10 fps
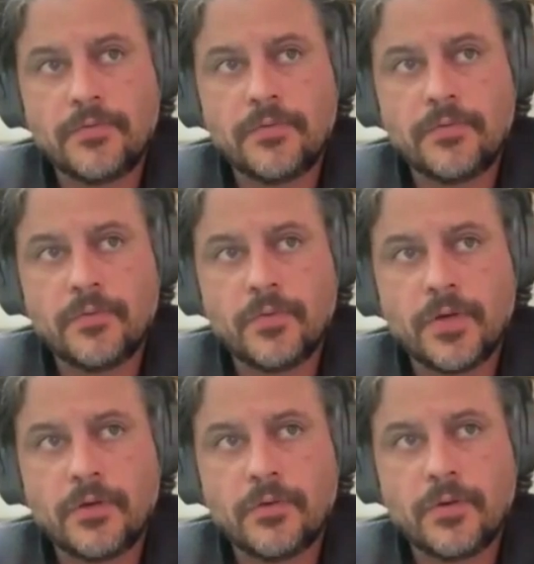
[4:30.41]
we
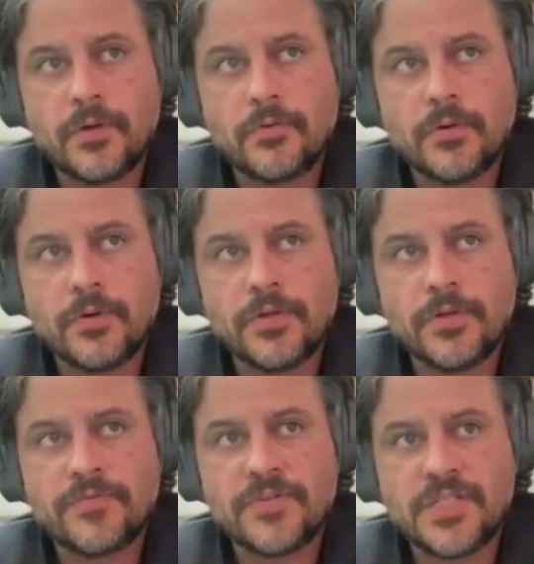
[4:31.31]
believe
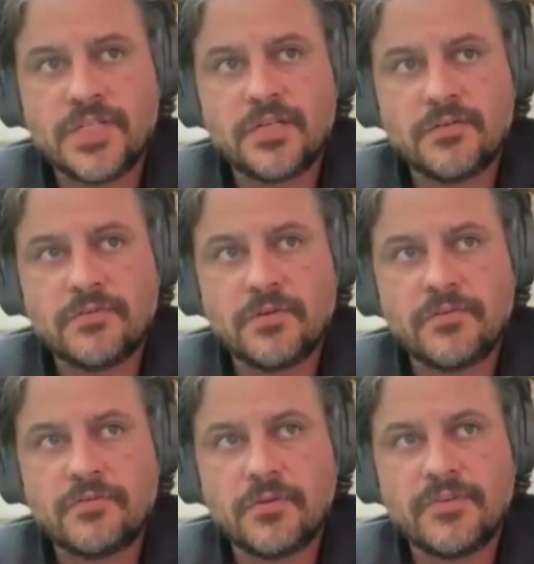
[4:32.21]
we're in the vicinity
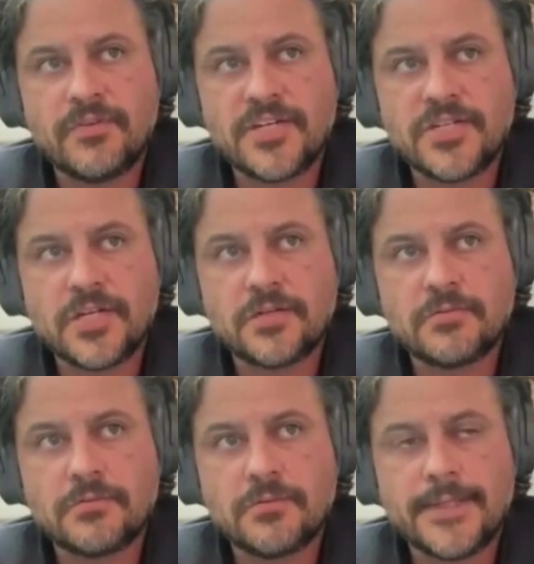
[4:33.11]
of Asia.